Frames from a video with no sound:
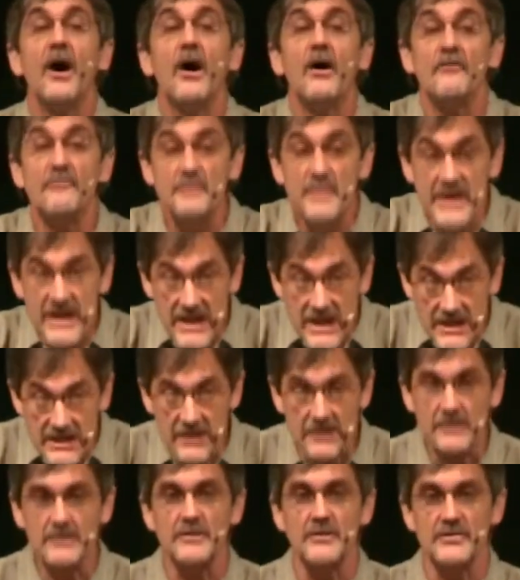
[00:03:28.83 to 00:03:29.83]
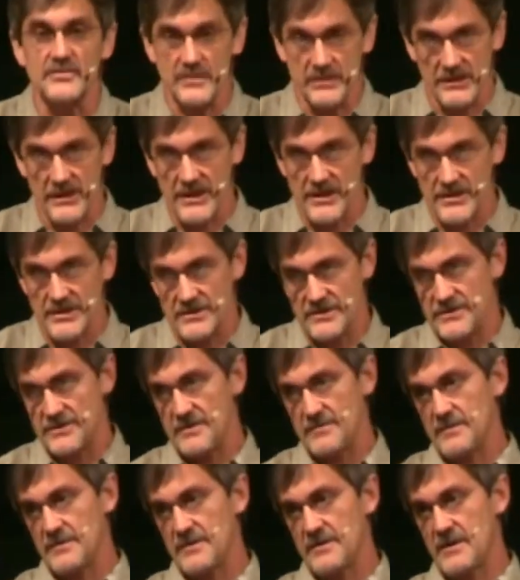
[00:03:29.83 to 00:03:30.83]
of being in close
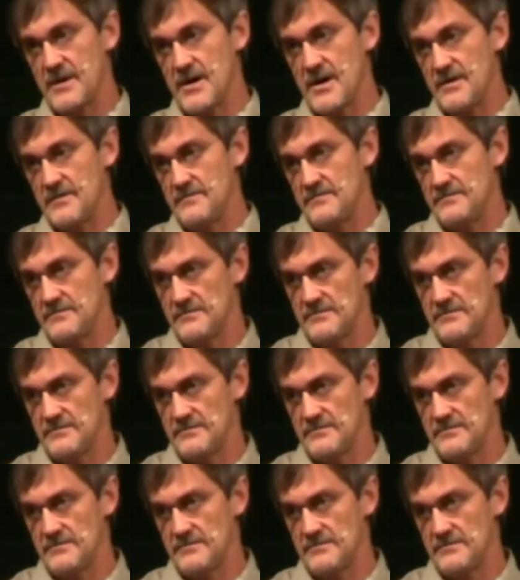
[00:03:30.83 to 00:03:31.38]
relationship with God.